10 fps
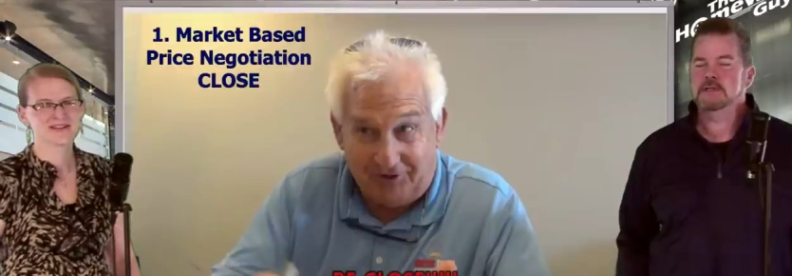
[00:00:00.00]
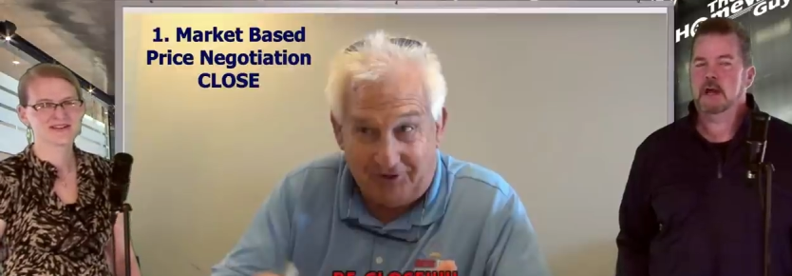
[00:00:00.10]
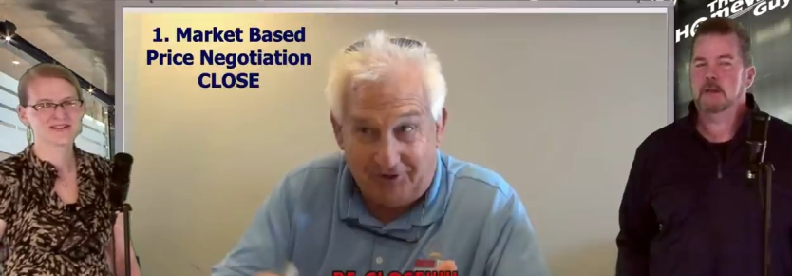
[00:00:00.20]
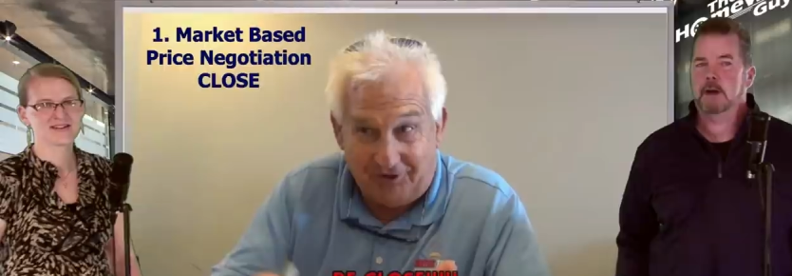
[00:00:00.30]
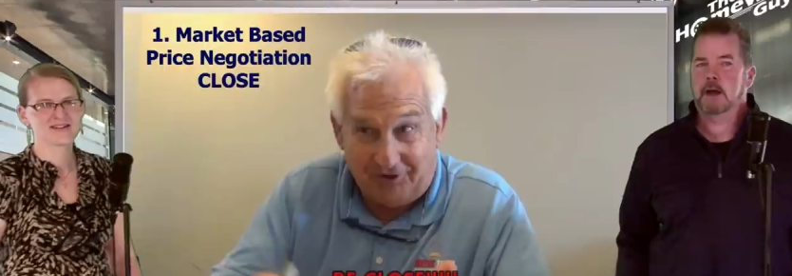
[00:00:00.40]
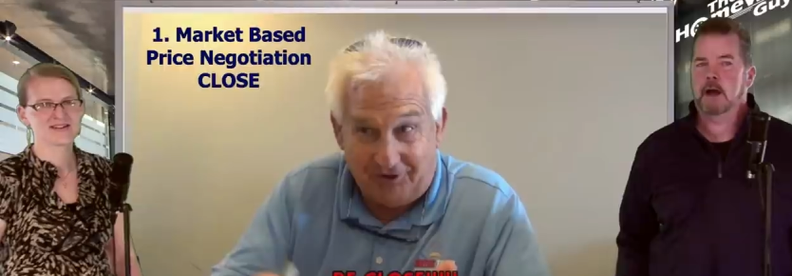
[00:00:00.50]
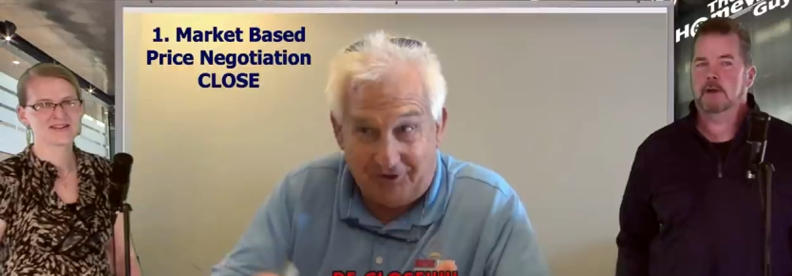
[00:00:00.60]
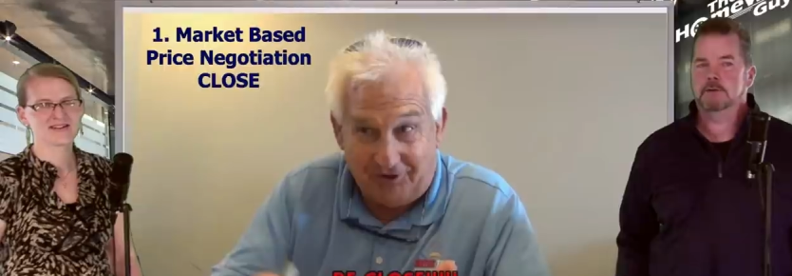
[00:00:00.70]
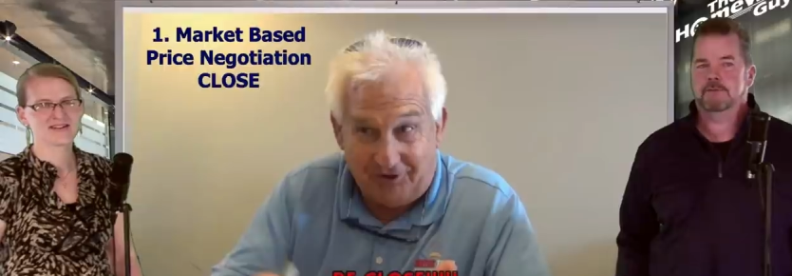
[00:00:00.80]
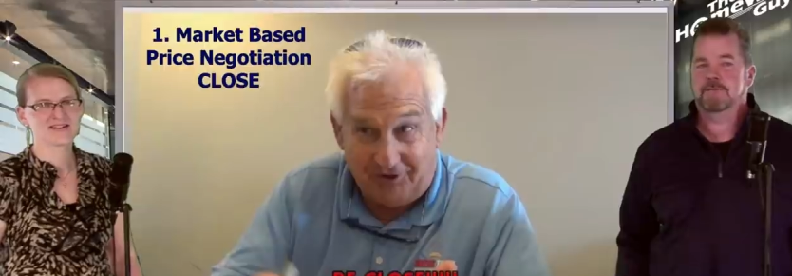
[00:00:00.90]
Speaker 1: talking about
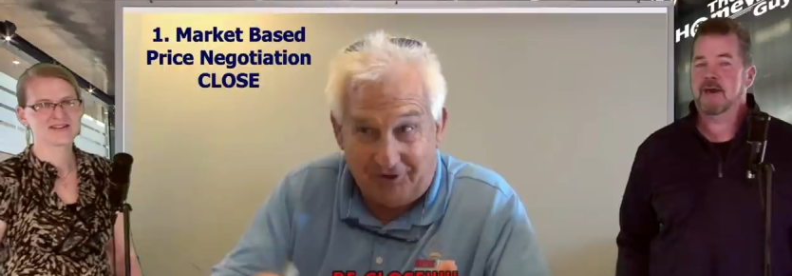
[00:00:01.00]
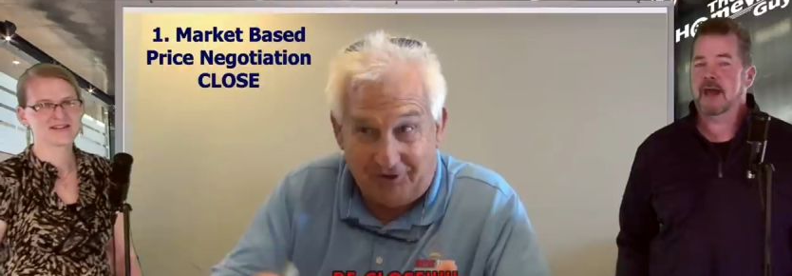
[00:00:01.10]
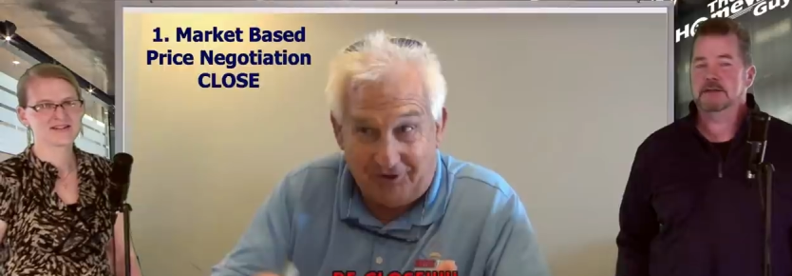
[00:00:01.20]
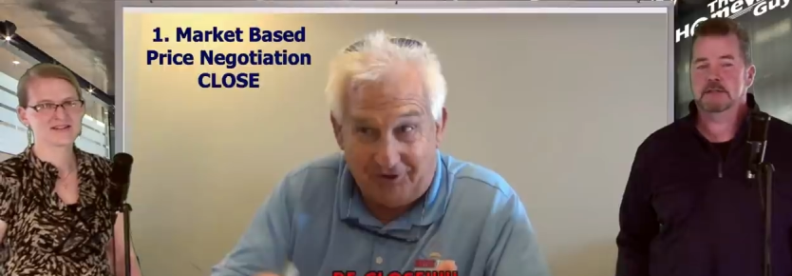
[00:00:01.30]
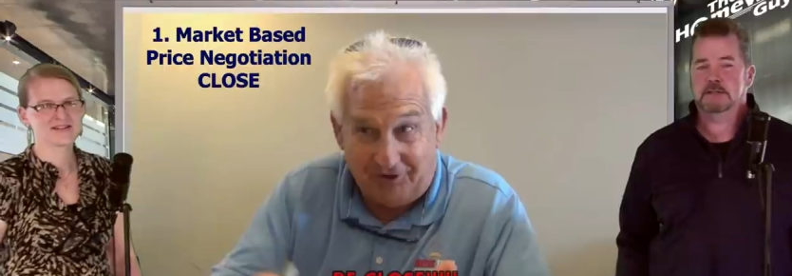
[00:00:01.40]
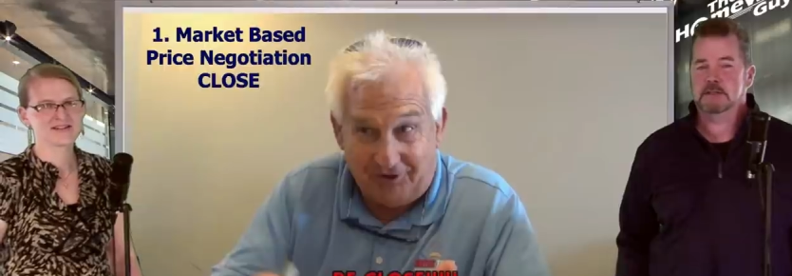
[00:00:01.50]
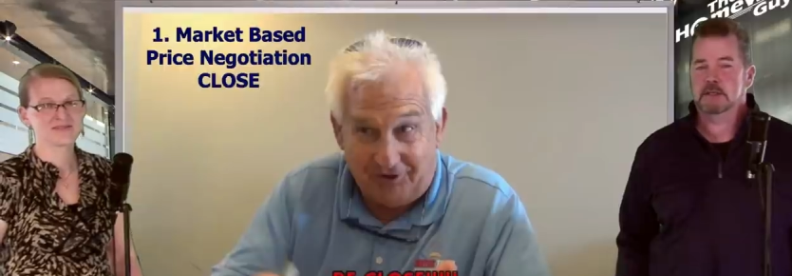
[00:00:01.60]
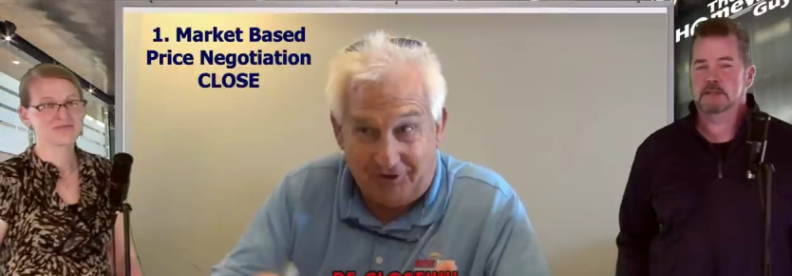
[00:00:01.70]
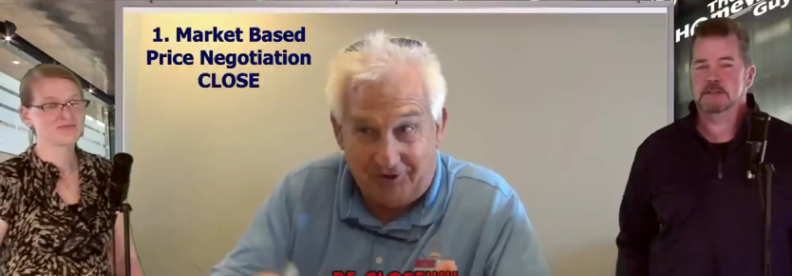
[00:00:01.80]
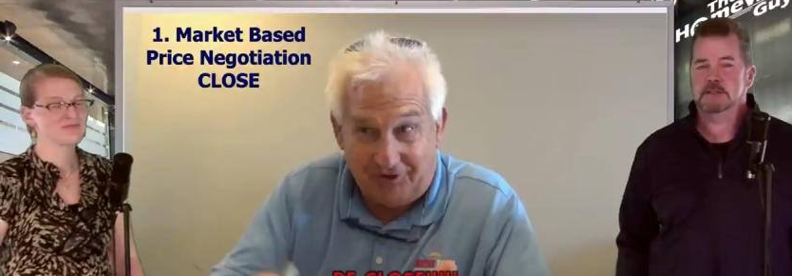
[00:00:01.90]
how fast this
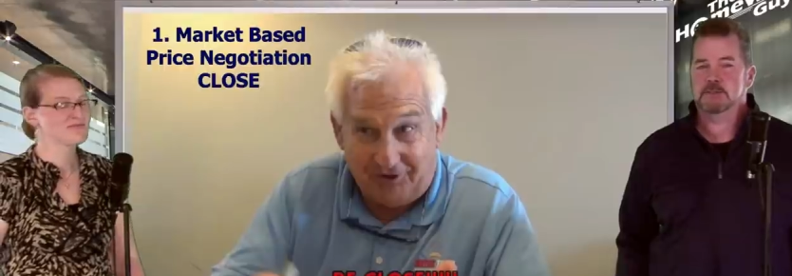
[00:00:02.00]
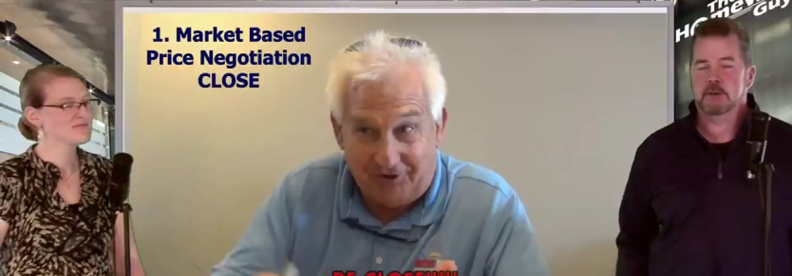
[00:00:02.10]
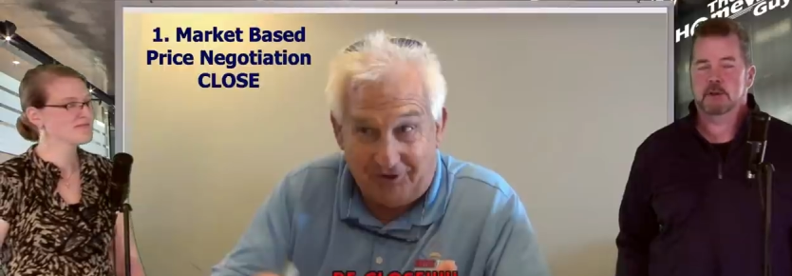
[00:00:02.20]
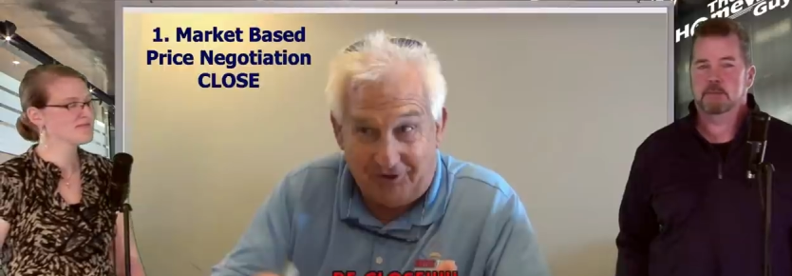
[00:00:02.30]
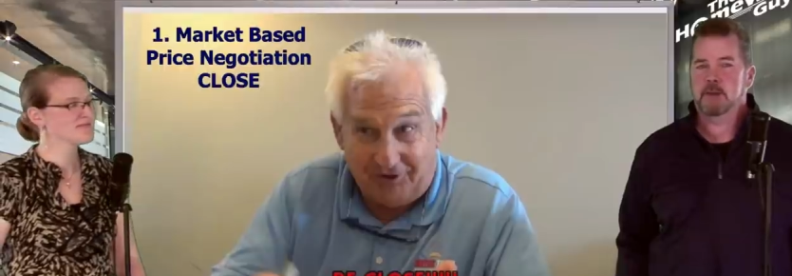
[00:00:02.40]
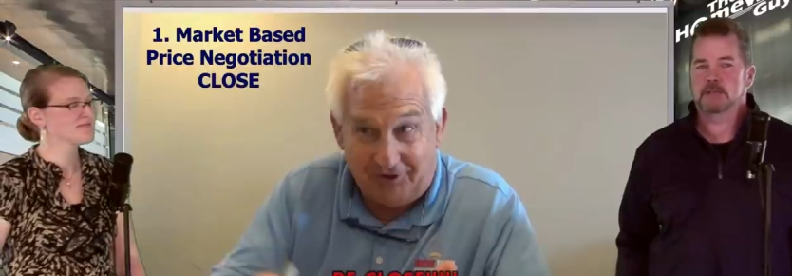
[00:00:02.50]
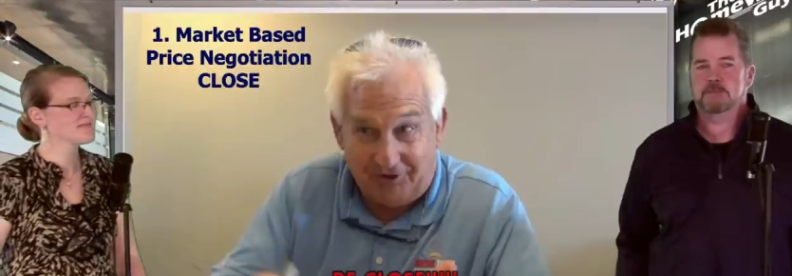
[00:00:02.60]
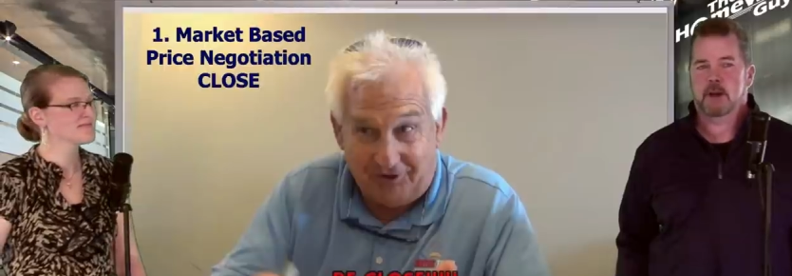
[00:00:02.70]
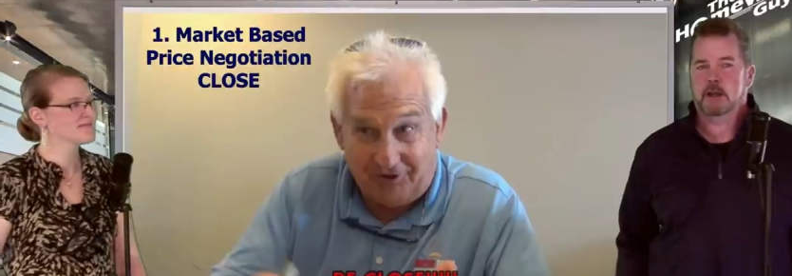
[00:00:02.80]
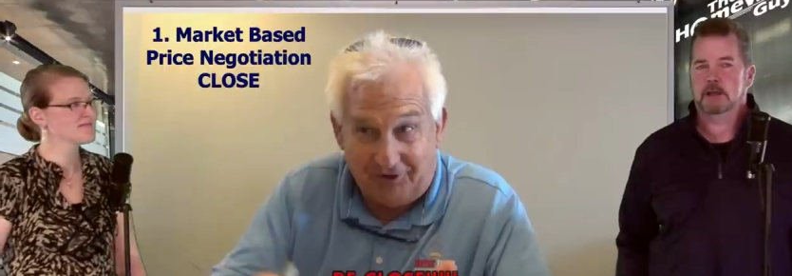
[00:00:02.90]
is and this will be your best
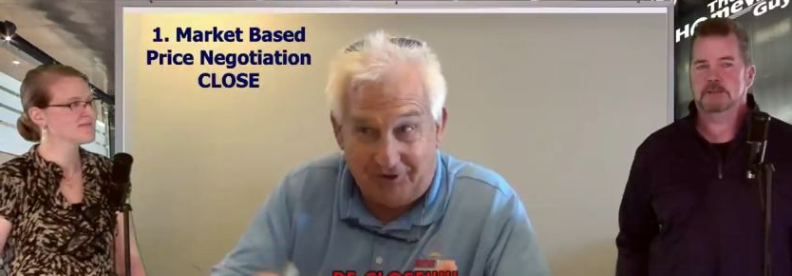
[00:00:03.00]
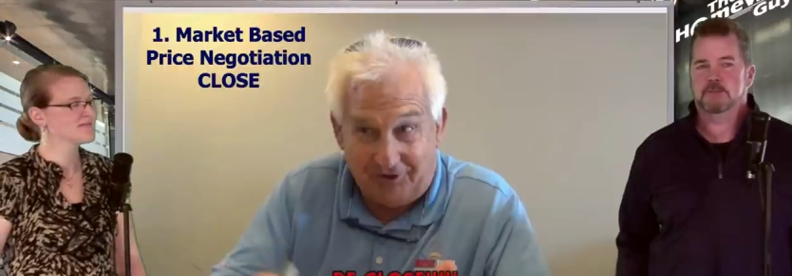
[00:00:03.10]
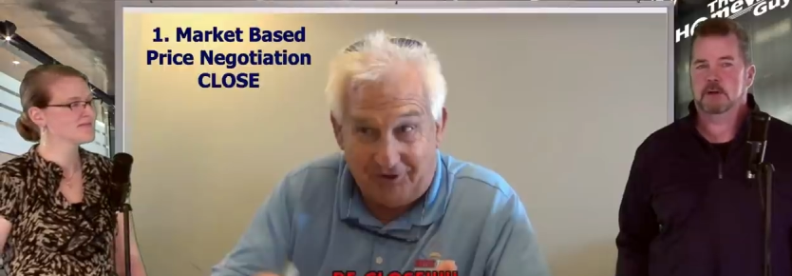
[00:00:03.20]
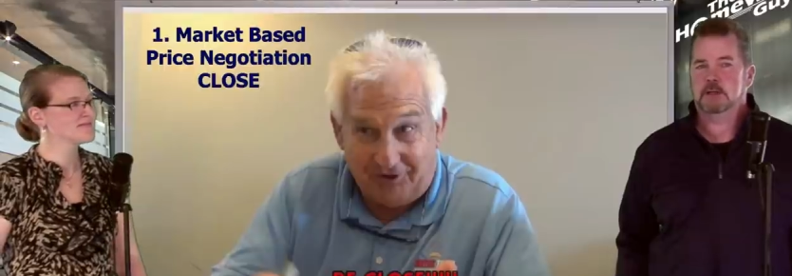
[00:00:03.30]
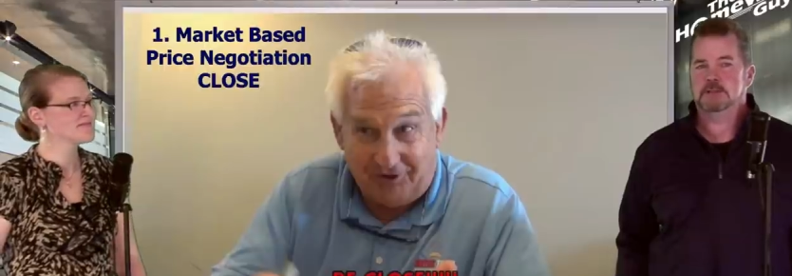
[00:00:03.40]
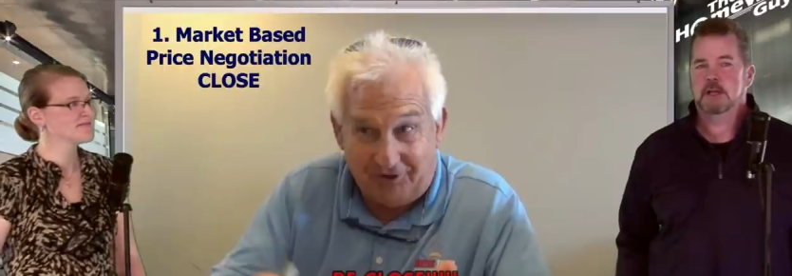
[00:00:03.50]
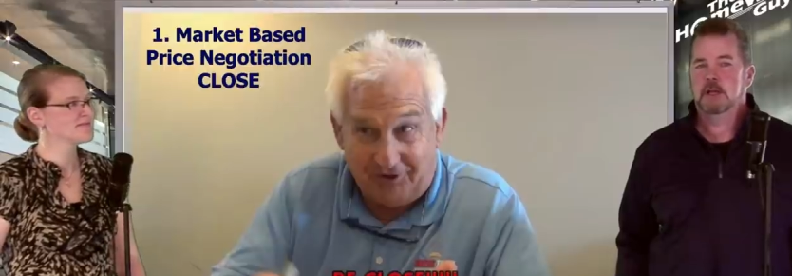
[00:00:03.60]
buying experience,